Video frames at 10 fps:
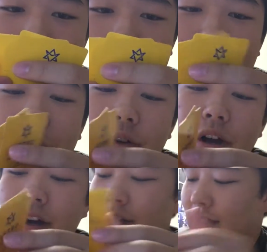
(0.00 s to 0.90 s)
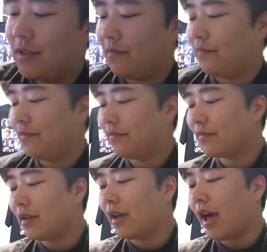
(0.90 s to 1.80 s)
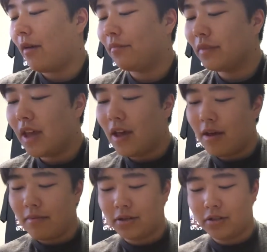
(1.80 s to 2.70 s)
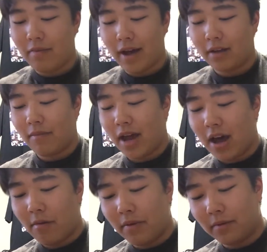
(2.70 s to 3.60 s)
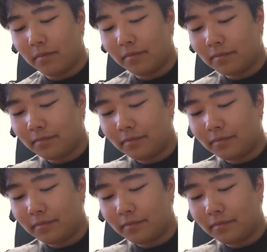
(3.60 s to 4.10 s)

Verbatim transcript: These photo cards. Okay. Put you back in the album.